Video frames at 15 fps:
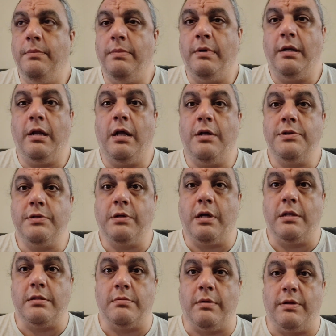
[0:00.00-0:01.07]
But I also
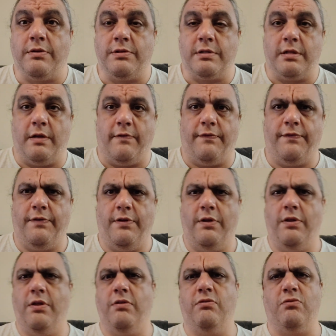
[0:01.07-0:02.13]
got some other stuff
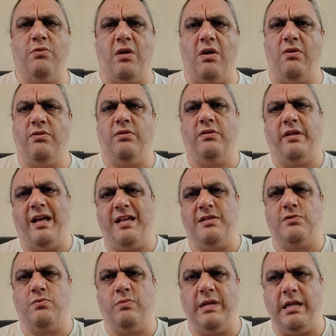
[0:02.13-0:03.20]
throughout the
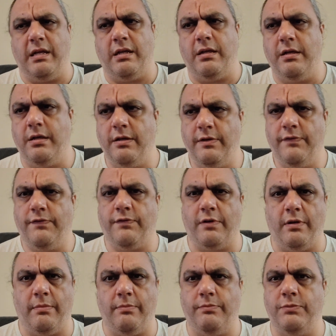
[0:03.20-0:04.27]
last week
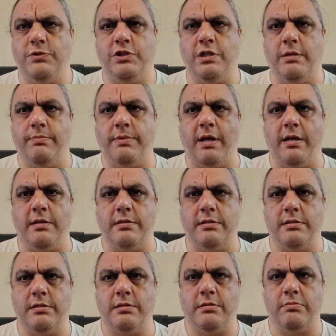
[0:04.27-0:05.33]
from
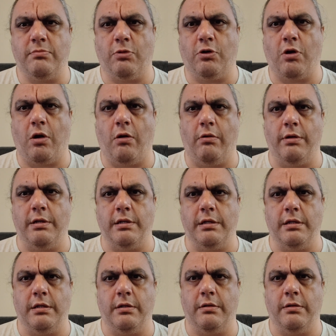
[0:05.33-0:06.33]
cheap-ass Macari